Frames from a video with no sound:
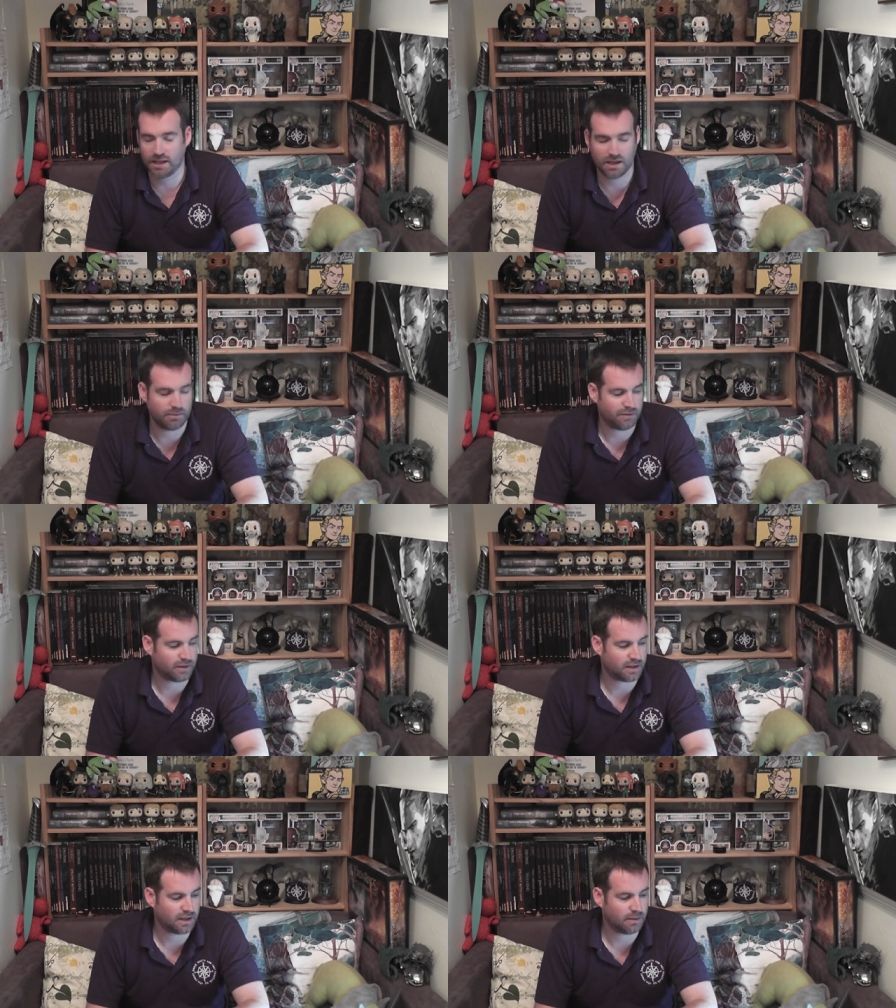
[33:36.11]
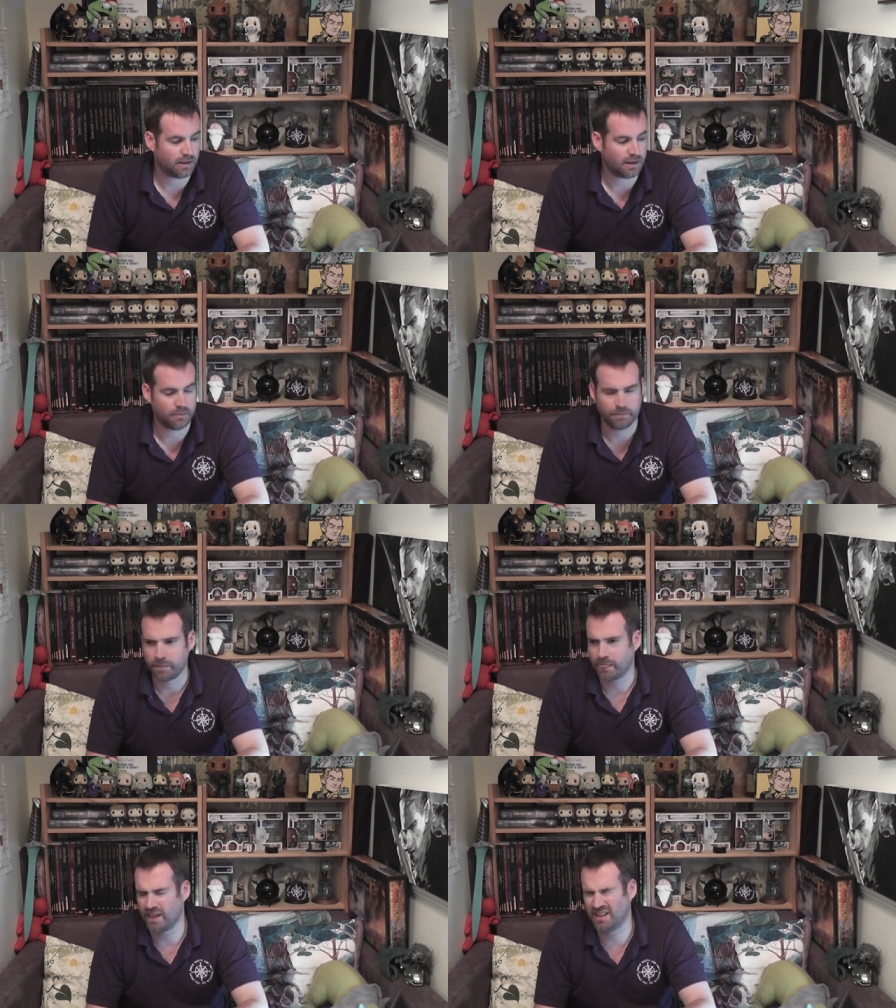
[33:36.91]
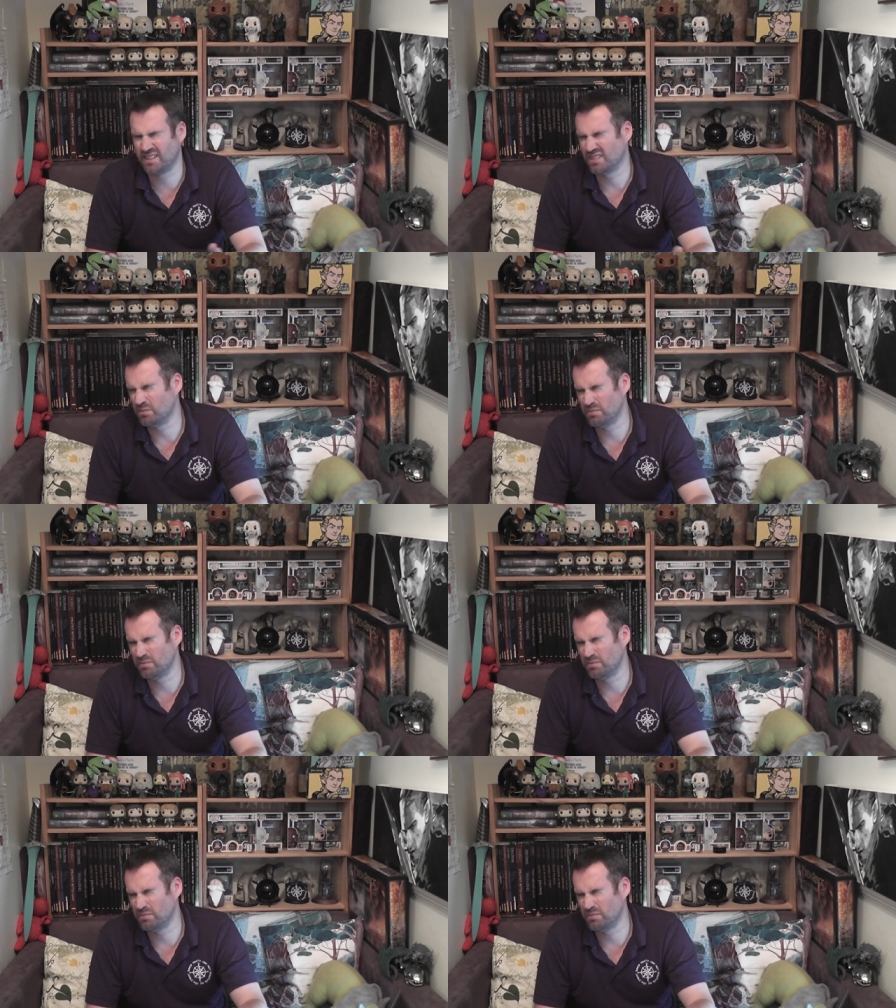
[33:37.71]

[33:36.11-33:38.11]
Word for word: Um, if I can keep that up. And as I